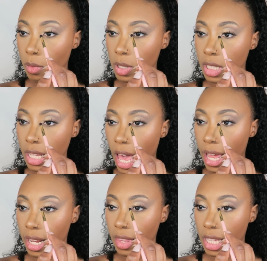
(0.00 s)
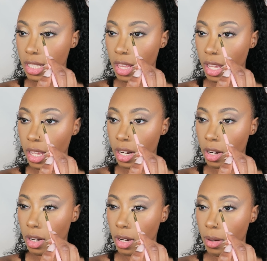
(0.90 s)
and we're just adding that to the
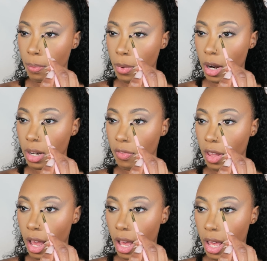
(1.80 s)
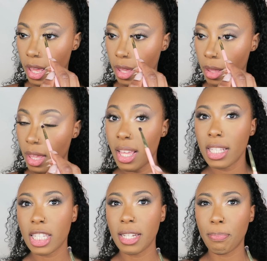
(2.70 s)
inner part of the eye
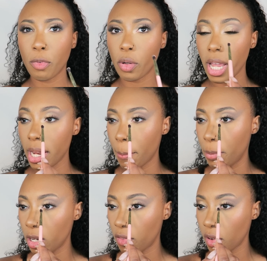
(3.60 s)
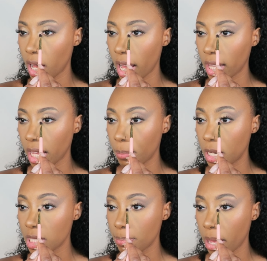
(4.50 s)
to create a beautiful highlight,
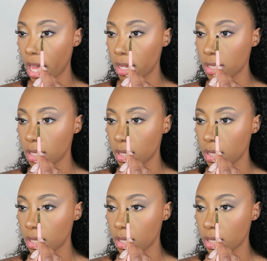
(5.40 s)
but it's matte.